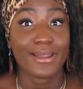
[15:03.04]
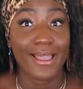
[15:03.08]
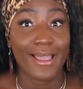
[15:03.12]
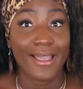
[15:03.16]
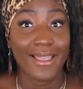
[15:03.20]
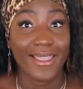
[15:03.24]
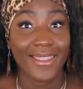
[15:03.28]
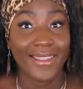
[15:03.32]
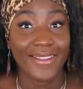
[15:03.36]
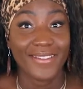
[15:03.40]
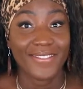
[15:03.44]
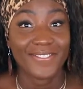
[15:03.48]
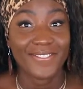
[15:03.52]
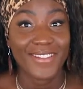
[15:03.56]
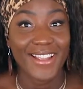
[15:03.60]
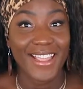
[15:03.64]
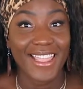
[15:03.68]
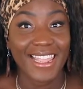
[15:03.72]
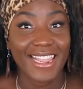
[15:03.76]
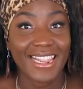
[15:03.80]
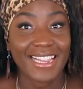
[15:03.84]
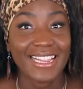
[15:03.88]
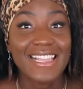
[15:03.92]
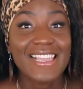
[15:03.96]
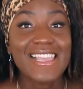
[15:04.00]
eye,
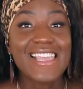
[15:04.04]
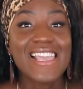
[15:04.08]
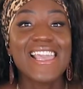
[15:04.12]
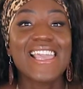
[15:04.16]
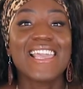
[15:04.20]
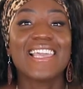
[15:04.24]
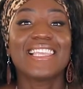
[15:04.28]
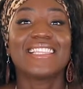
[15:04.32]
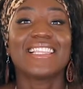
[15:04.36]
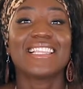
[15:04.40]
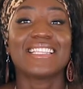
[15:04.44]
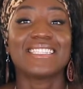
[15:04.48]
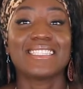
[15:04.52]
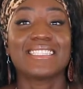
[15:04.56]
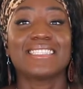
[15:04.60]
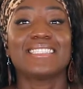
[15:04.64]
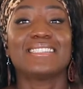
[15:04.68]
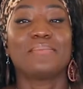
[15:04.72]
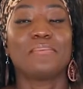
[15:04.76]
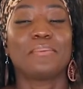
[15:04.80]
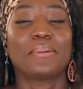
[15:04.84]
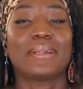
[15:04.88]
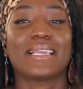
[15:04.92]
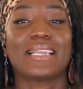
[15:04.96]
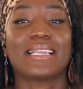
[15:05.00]
right? This is the
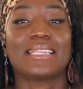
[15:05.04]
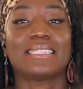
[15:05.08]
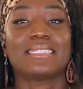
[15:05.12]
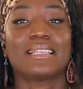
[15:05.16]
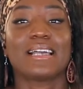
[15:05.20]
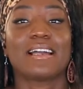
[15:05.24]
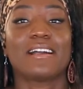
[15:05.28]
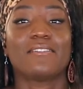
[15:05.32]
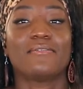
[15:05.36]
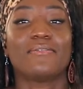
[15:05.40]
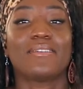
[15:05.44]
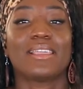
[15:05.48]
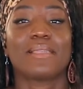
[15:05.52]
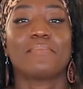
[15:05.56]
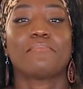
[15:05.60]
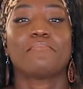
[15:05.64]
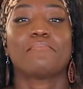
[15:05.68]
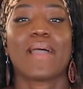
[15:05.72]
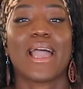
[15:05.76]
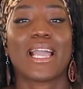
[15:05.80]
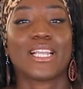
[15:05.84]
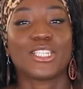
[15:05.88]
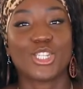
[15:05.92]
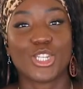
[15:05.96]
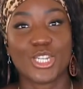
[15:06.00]
place of
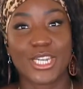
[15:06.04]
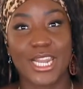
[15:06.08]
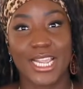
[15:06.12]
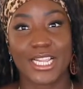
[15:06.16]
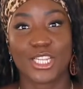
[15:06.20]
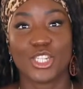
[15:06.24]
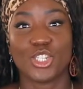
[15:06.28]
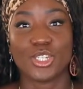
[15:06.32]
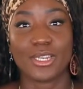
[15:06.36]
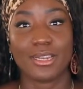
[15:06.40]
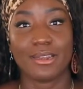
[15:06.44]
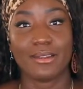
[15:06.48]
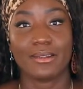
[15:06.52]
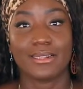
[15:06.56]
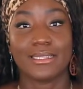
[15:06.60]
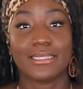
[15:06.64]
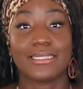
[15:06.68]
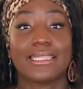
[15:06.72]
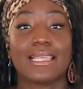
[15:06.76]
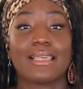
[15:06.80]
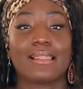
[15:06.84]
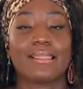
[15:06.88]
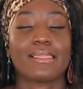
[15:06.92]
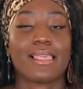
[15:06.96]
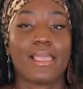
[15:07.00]
imagination,
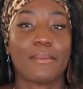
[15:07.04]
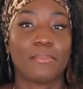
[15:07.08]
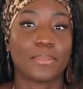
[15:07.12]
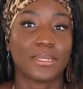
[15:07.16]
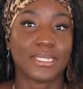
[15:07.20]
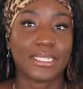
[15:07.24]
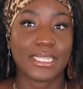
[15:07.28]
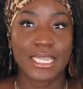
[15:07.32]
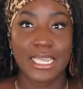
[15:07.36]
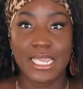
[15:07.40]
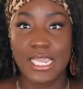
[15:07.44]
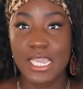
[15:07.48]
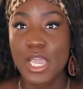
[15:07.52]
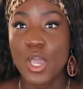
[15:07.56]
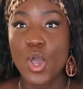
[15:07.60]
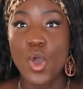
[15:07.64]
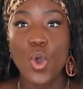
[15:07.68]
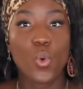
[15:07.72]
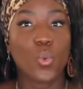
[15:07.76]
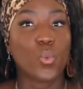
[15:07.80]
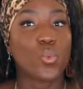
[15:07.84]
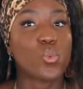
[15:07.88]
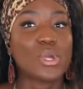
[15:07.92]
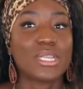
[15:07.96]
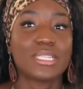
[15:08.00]
telepathy,
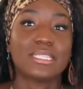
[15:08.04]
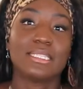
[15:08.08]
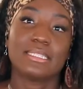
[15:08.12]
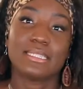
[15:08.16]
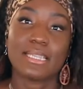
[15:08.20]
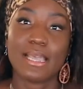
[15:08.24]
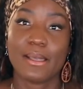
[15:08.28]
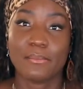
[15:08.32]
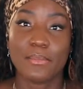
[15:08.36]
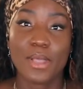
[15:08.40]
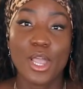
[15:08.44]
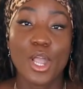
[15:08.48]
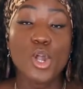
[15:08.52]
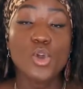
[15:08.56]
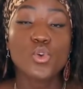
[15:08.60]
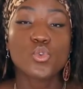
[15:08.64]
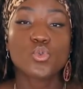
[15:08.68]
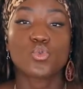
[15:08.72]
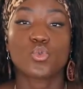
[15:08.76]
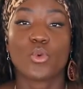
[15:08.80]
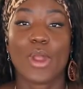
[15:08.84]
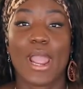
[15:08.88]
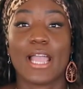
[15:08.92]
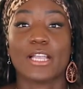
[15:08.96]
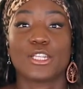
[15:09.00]
wisdom,
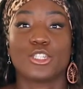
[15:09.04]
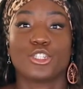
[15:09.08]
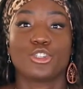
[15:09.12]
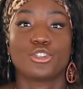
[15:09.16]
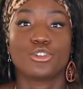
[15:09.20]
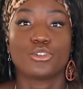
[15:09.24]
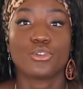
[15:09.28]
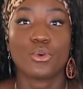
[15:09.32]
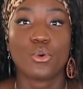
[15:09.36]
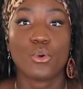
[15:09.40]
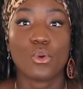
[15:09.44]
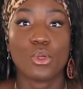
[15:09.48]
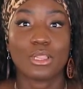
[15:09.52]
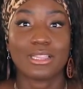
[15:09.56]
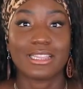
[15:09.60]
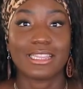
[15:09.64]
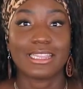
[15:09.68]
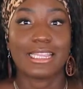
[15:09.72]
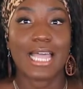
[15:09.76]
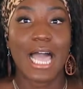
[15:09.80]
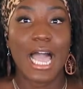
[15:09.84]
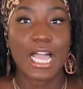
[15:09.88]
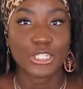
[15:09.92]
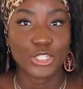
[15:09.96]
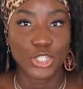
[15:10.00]
rational
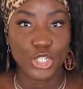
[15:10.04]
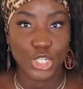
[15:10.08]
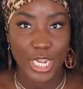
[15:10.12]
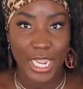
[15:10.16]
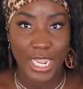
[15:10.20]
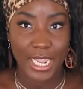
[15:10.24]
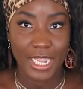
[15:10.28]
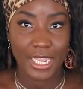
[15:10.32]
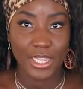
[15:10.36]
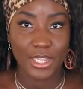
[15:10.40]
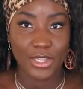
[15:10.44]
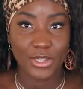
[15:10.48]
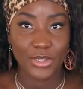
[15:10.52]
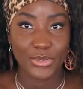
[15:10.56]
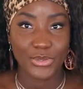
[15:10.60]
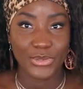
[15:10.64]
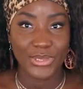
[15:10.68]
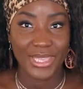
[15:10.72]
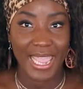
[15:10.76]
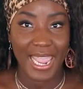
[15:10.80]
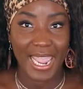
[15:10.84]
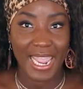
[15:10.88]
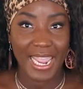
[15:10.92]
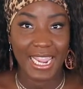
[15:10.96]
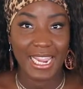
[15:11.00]
logic,
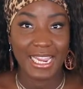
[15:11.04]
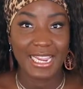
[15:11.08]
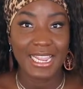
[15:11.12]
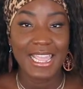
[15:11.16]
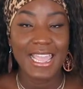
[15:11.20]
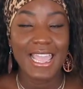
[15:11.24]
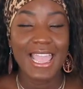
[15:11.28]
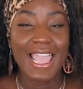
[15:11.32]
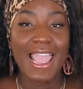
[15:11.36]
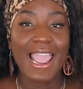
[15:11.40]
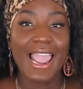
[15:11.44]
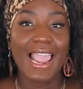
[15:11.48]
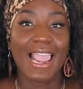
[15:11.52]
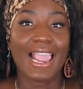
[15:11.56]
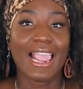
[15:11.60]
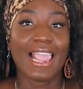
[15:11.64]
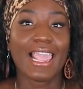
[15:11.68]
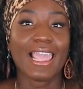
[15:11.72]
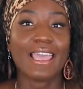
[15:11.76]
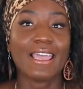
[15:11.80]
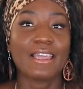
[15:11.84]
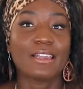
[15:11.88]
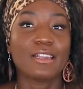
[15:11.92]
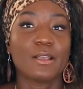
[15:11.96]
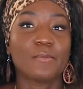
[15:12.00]
okay?
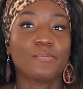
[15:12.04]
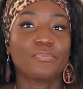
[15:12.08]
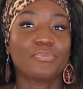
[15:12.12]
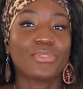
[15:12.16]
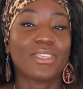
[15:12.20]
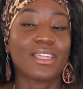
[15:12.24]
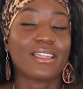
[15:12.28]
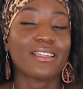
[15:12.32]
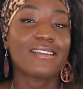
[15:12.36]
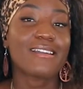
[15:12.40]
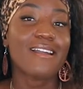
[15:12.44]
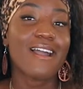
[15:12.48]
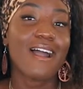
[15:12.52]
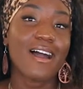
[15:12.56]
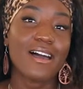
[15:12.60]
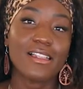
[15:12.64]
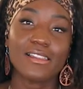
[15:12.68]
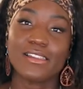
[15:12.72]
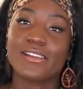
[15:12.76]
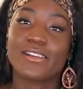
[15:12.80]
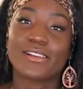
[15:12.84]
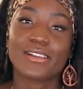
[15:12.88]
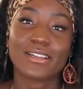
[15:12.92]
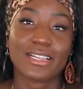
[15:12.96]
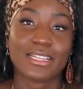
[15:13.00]
And the
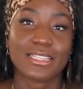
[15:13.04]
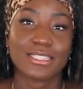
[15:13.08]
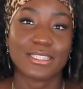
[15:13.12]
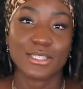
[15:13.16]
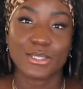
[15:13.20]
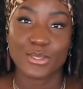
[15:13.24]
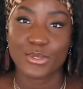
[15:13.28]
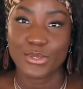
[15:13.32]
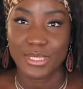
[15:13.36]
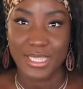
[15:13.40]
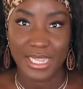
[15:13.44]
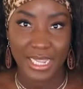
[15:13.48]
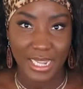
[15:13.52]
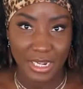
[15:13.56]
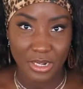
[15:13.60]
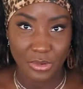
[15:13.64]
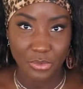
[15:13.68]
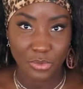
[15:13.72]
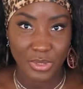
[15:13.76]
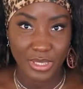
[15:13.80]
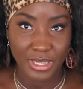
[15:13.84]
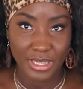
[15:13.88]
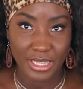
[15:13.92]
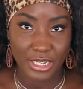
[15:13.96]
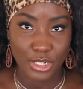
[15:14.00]
color associated
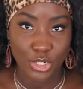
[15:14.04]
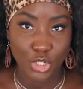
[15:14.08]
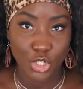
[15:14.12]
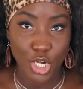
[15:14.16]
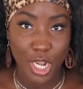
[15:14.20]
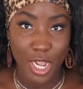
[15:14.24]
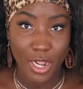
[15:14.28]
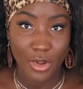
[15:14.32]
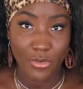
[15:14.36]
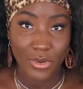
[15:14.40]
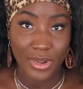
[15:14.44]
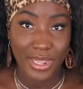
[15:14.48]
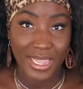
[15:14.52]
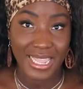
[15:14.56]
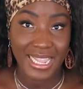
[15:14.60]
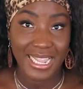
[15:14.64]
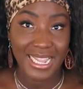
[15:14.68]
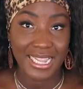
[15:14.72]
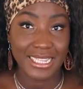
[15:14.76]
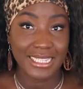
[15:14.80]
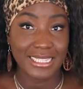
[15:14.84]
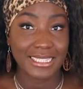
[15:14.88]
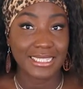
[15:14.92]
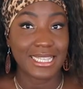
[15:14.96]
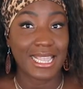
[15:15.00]
with this chakra
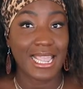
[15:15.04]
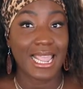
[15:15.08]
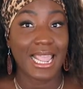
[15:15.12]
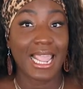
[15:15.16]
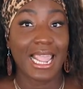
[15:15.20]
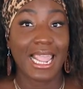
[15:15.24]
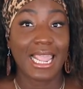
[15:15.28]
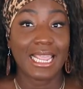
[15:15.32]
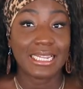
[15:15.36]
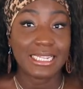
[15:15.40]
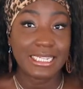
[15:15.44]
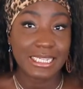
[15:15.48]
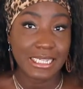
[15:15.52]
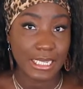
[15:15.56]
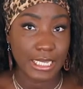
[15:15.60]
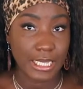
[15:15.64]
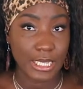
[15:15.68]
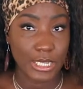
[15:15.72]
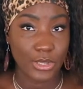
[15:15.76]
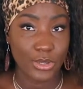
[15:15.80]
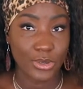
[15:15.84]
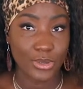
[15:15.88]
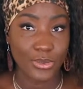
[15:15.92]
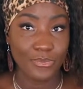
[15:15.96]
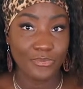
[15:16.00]
is
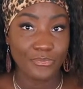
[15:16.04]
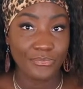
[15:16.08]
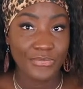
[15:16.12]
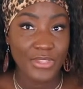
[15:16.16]
indigo.